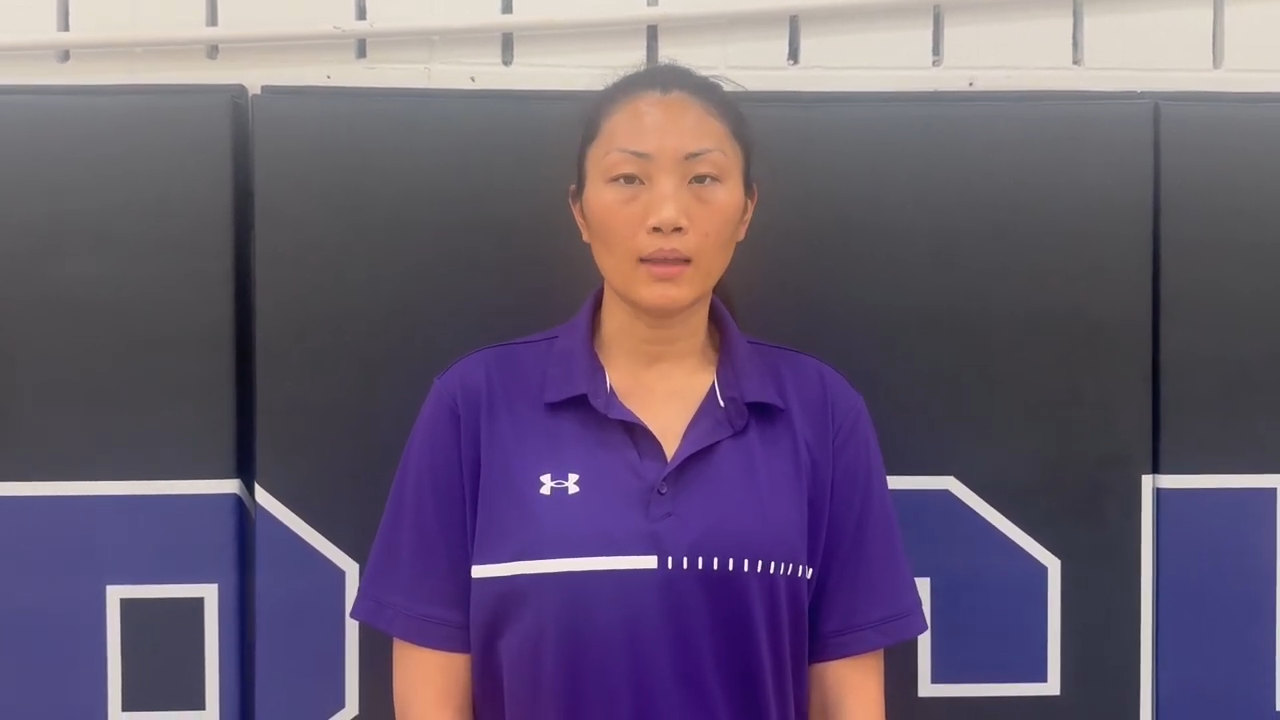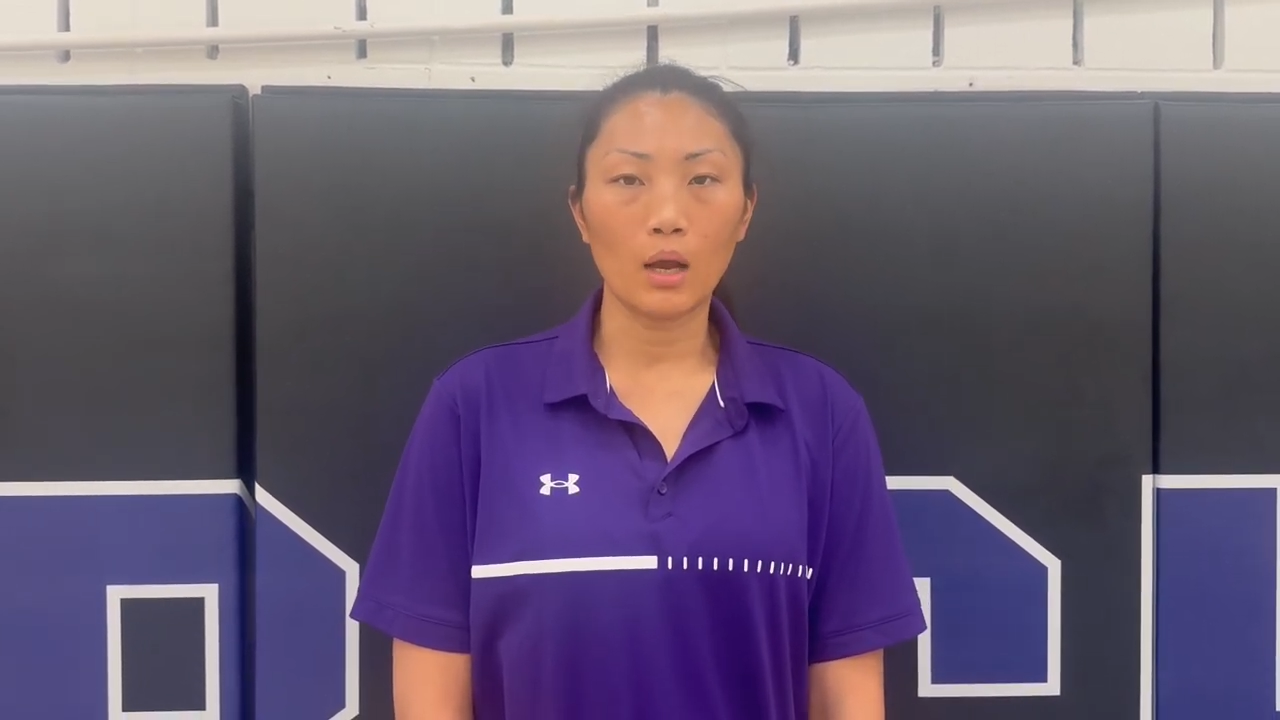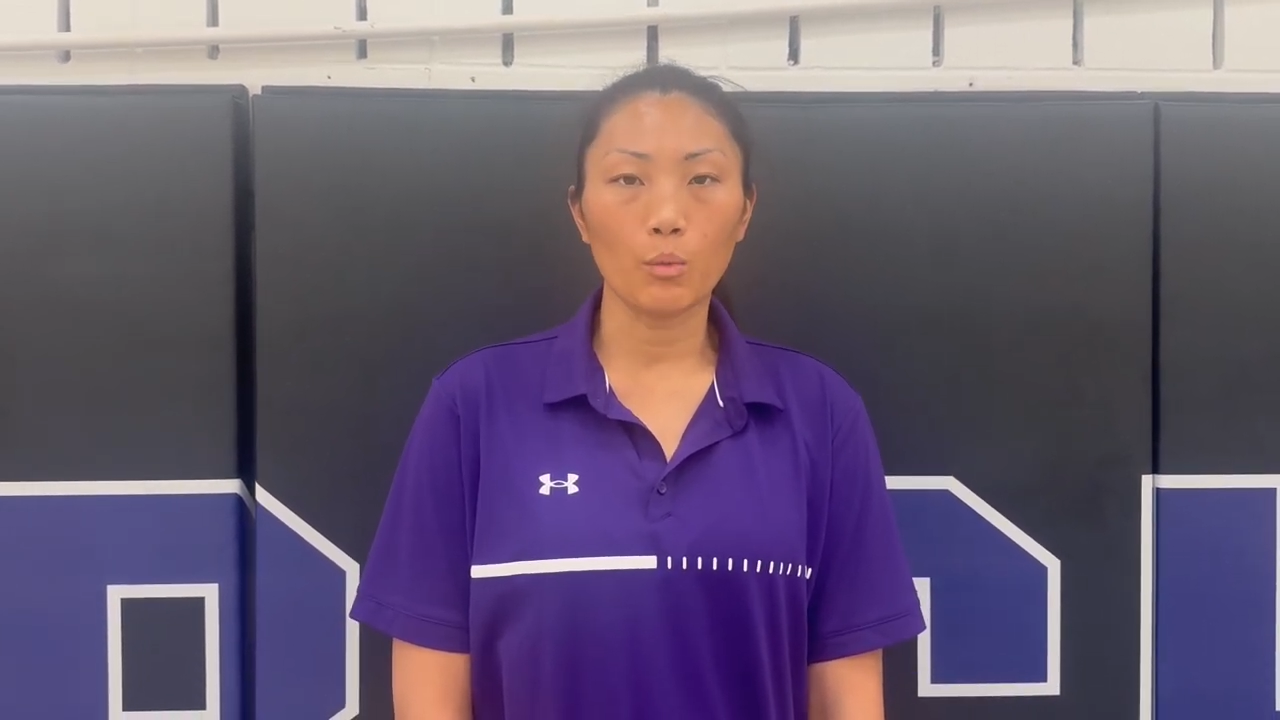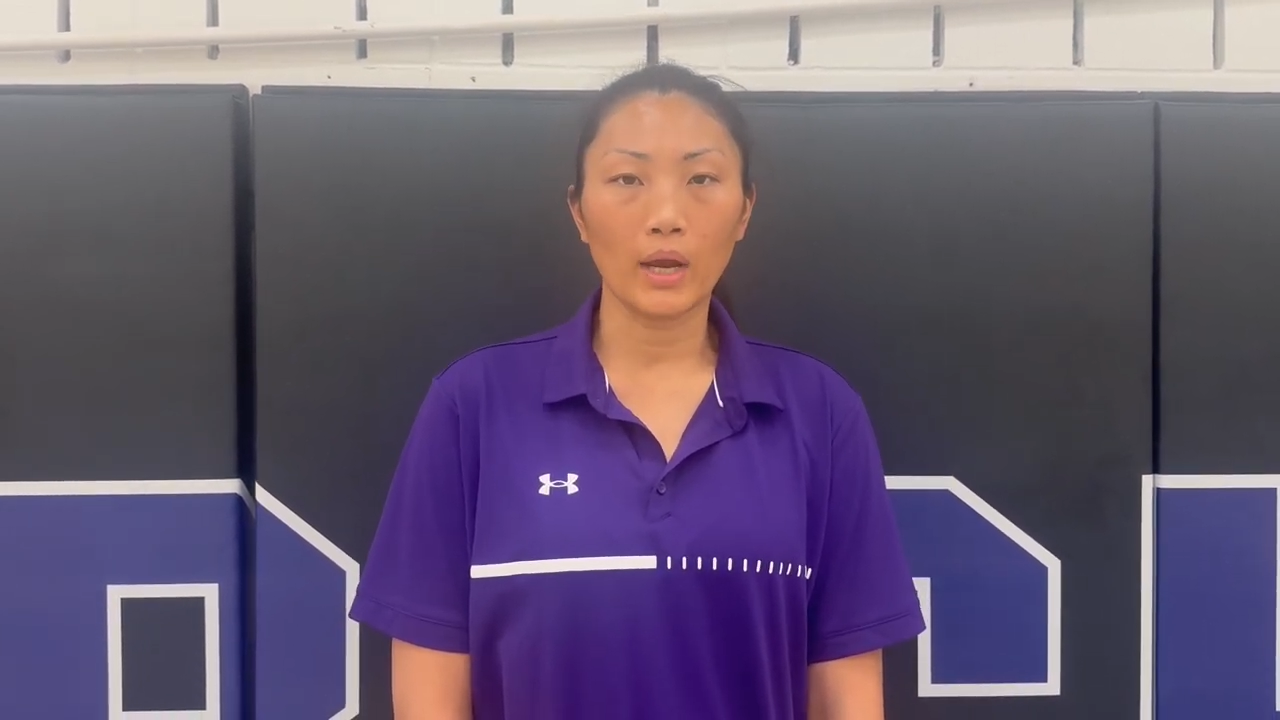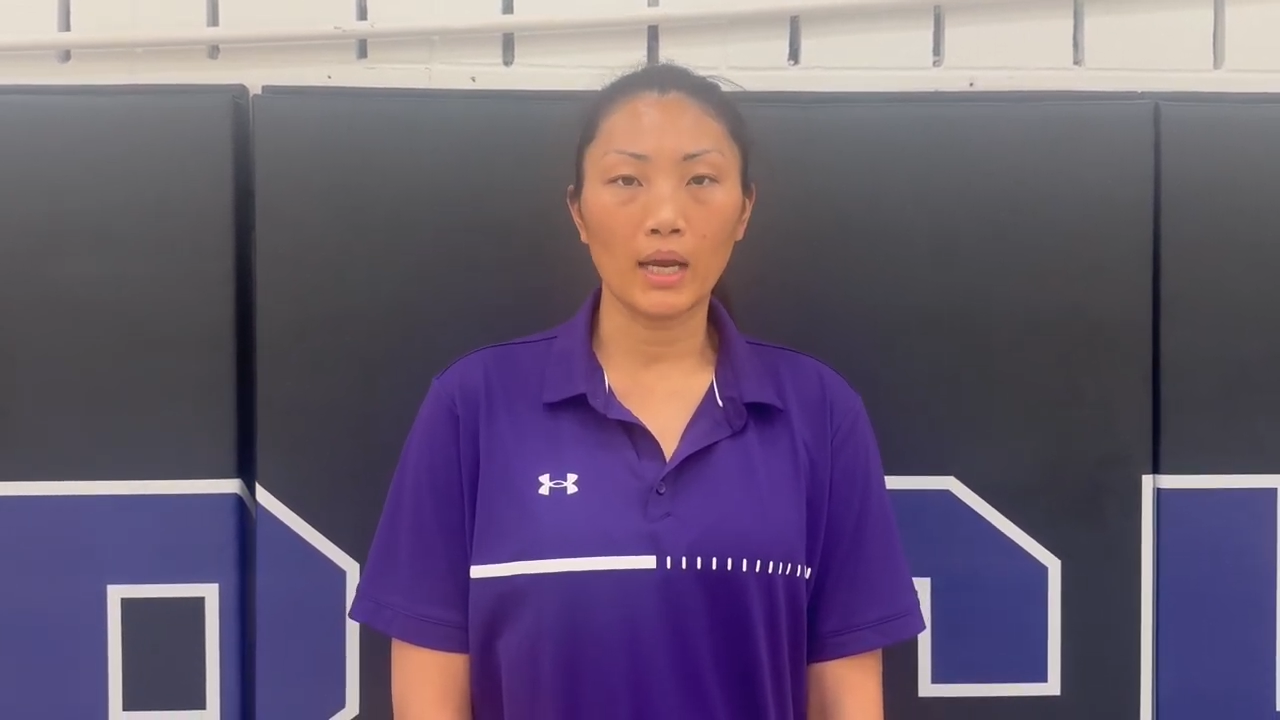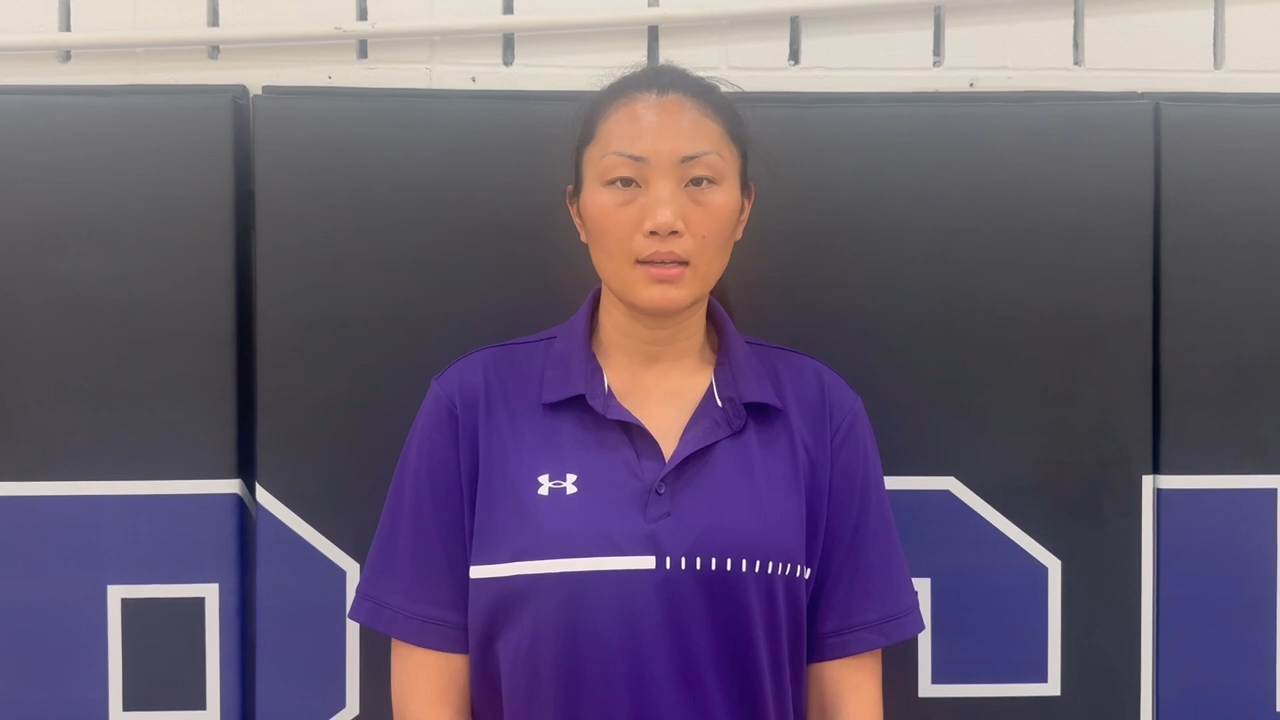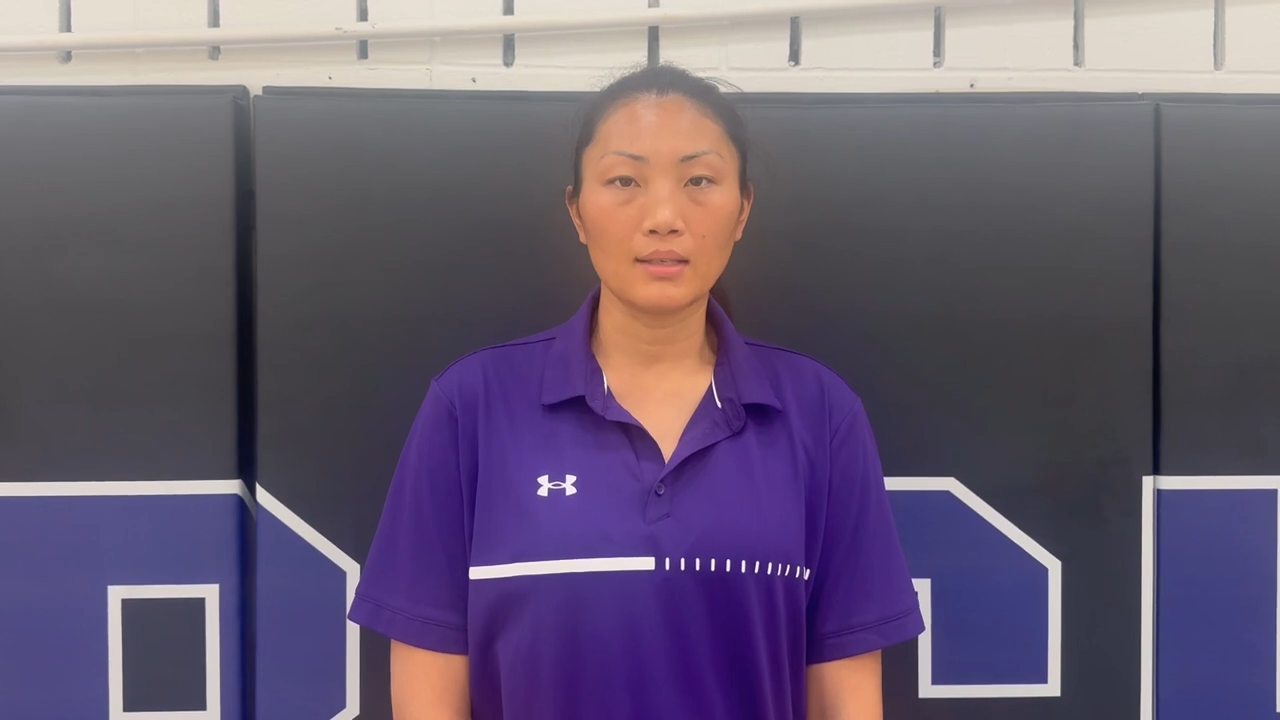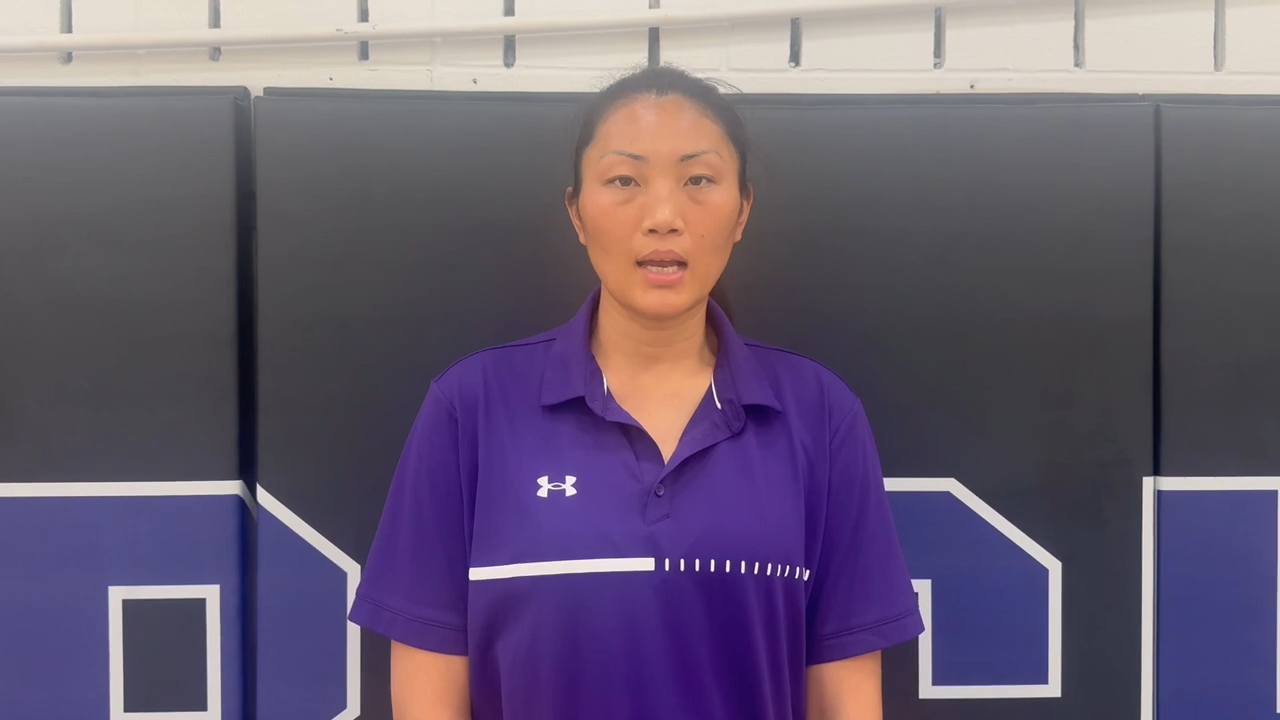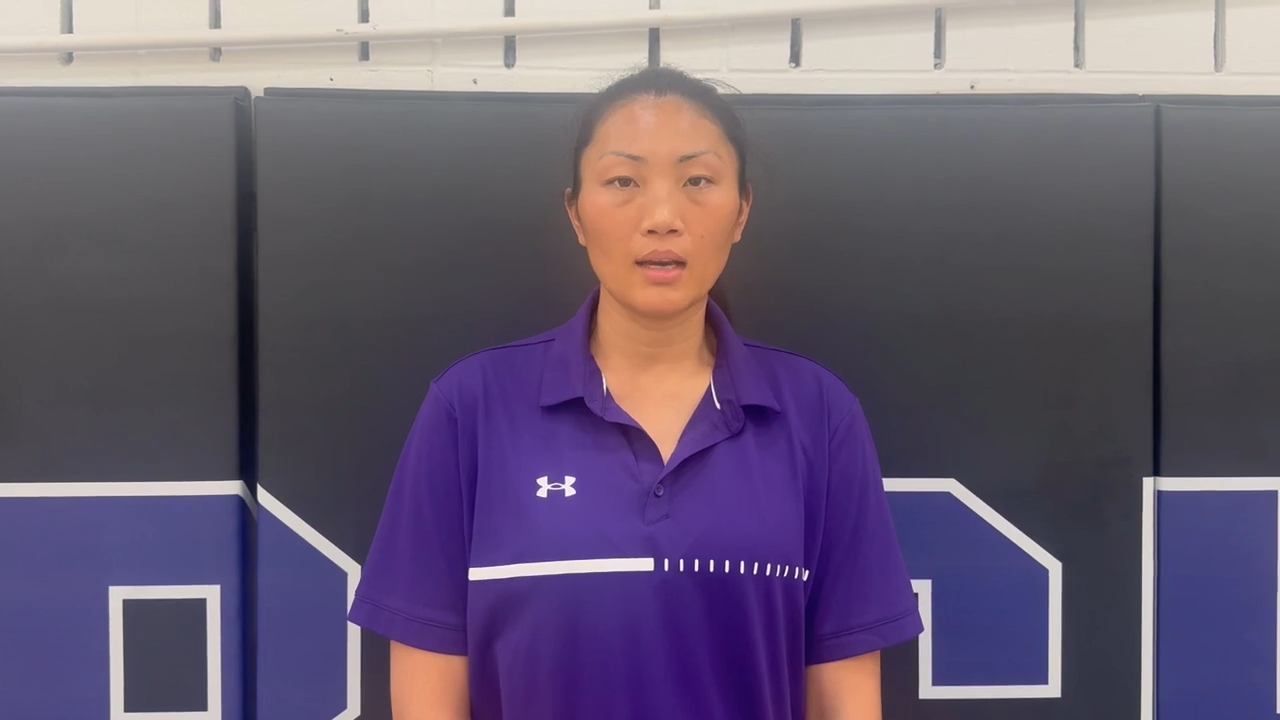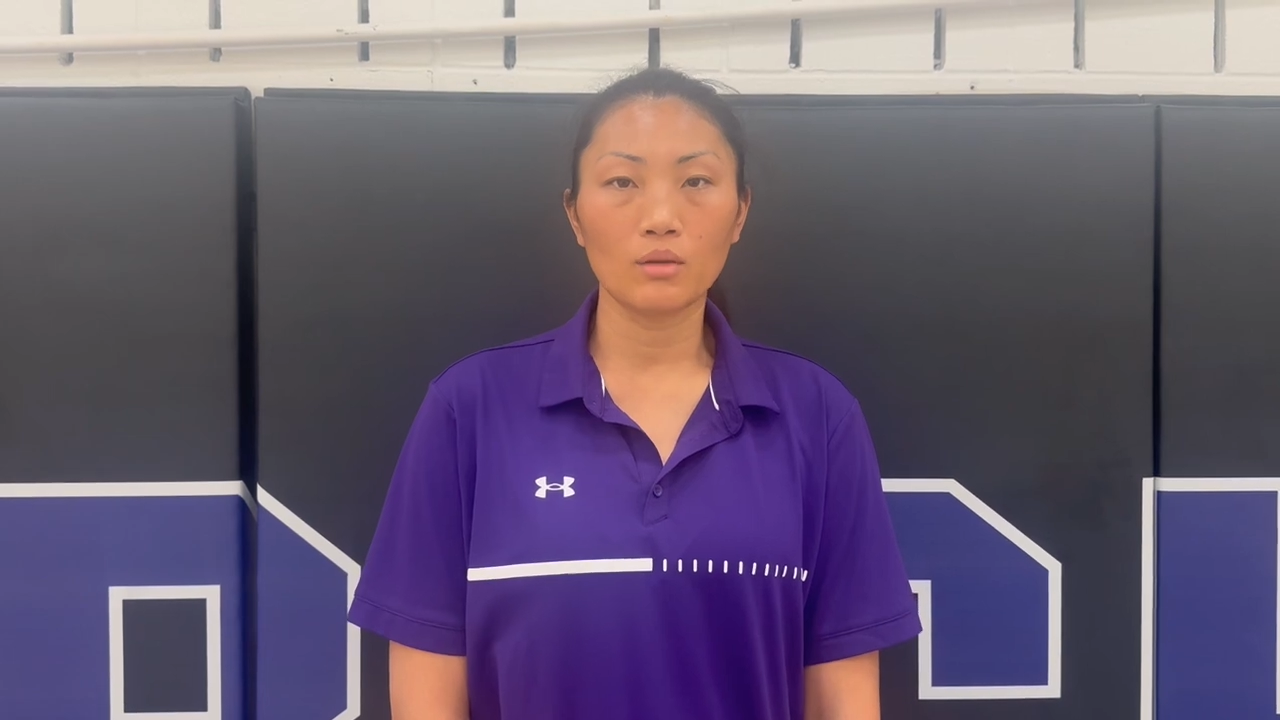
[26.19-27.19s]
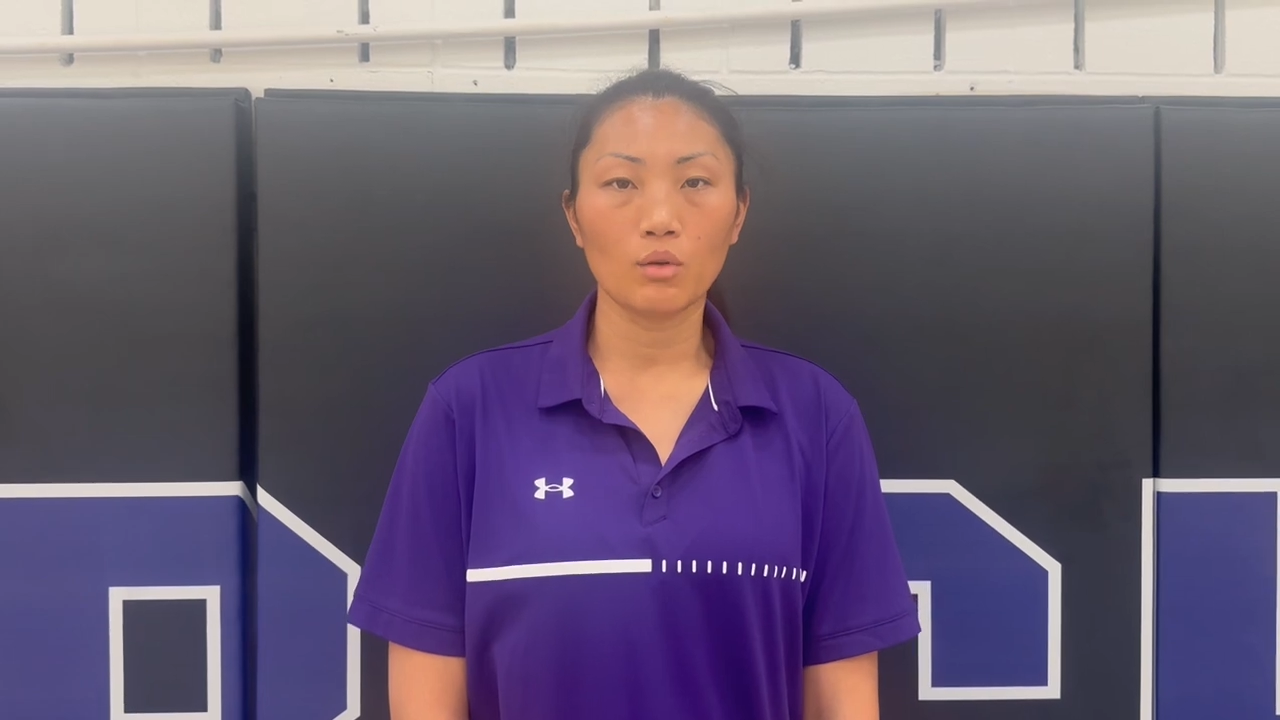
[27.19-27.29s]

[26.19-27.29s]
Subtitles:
that we get a second